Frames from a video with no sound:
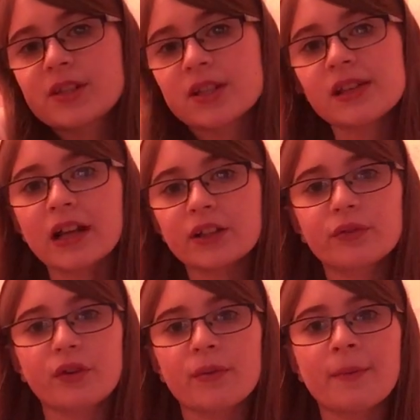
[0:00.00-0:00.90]
decide to
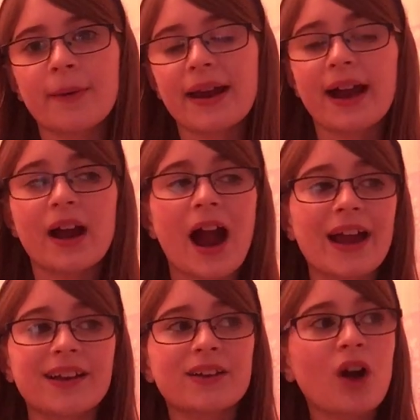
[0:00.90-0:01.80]
throw them away,
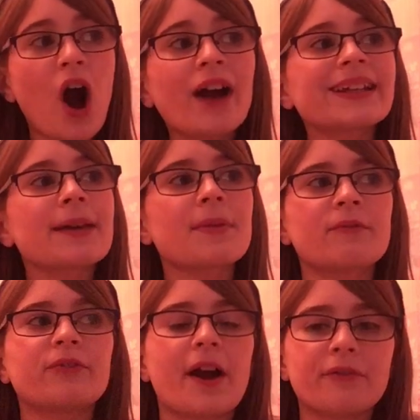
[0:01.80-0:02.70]
I can't keep
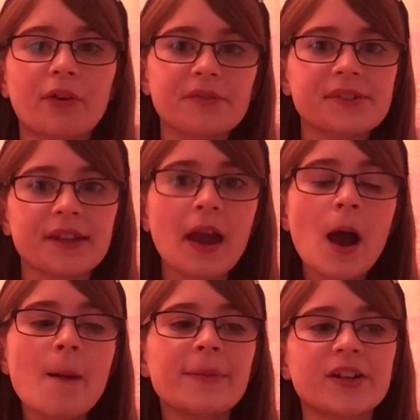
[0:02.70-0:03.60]
them forever obviously
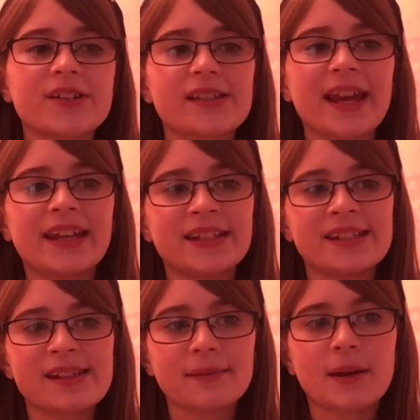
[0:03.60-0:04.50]
because
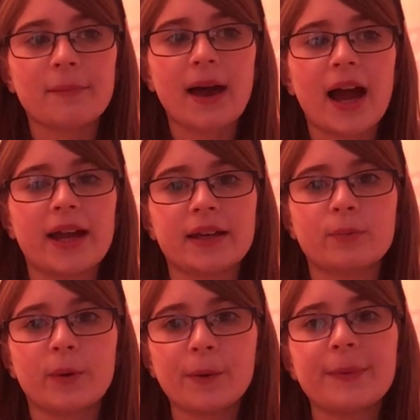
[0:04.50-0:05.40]
in September
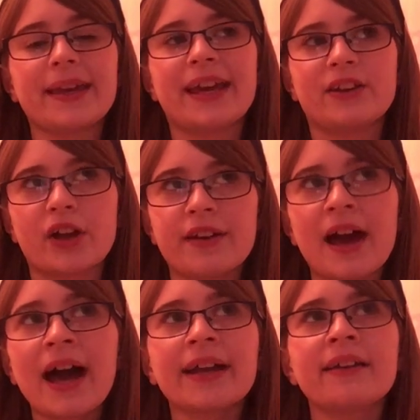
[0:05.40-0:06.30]
I will be in year
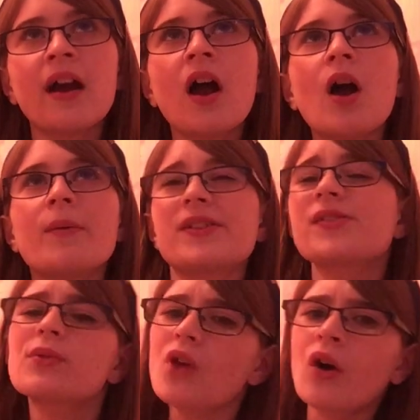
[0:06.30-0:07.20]
9, which
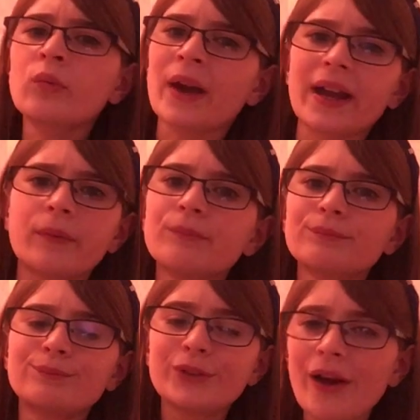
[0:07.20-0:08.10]
is a long way,
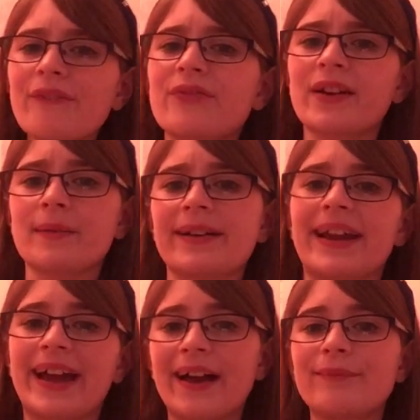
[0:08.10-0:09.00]
we don't have to think about
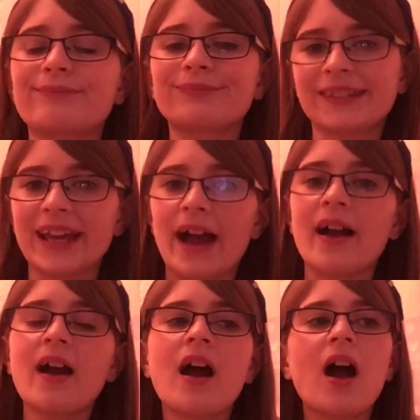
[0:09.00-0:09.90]
it yet, yeah.
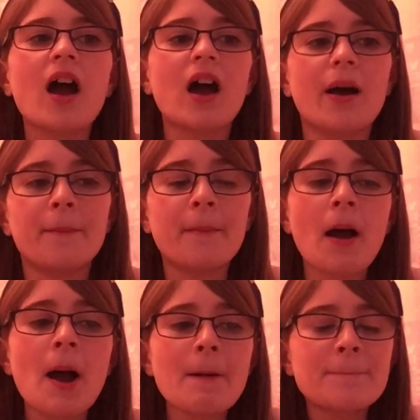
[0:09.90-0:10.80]
Um,
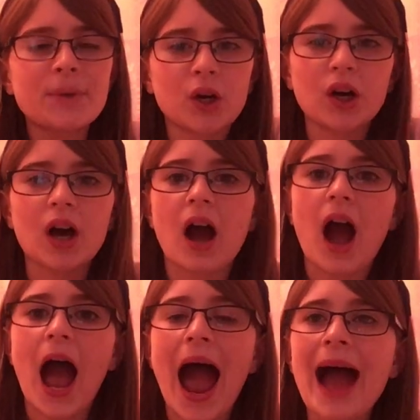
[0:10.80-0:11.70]
but
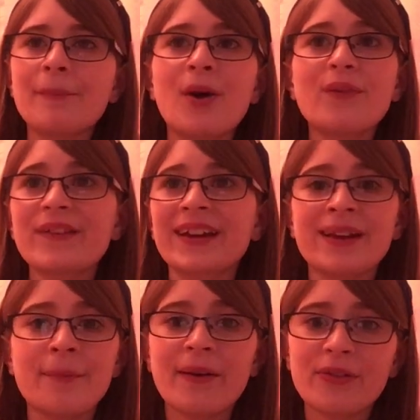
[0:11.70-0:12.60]
I'm not
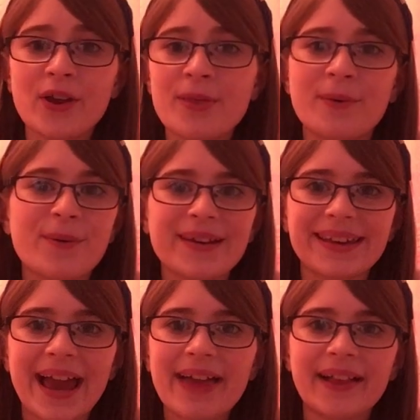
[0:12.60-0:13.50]
thinking about throwing them away
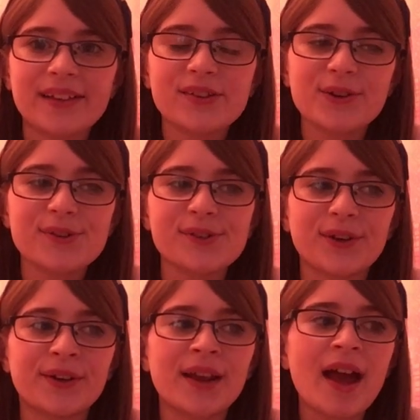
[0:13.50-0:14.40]
yet, that's too
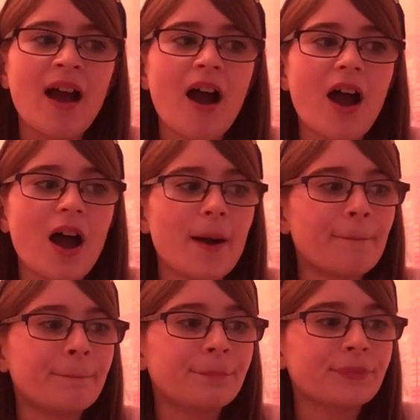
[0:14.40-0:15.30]
soon.
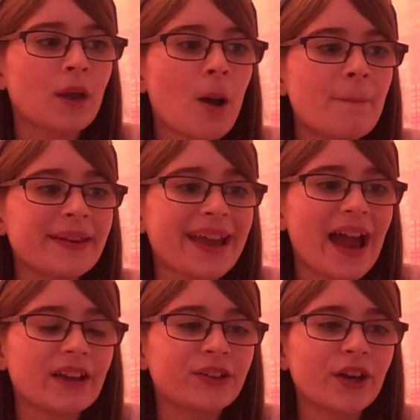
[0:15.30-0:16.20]
Um, but
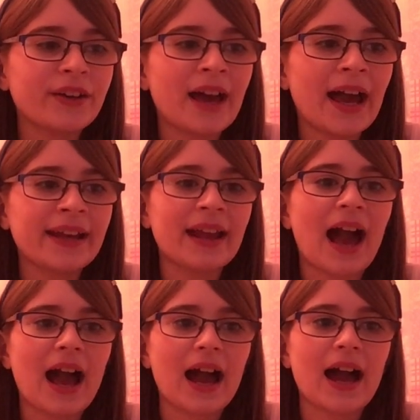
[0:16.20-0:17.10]
yeah, year 9,
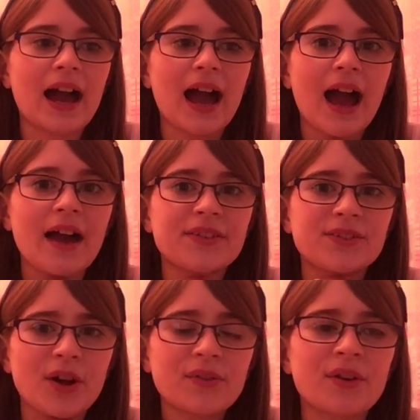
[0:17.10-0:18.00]
I, I
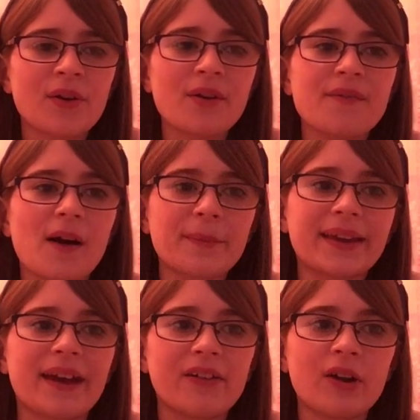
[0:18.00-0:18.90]
don't know if I'll
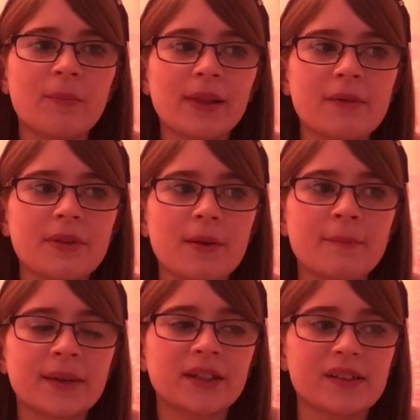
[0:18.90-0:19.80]
be carrying on playing with
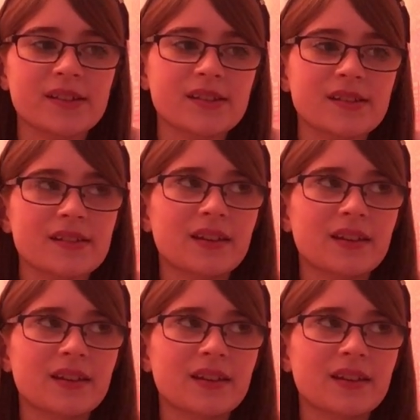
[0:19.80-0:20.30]
them because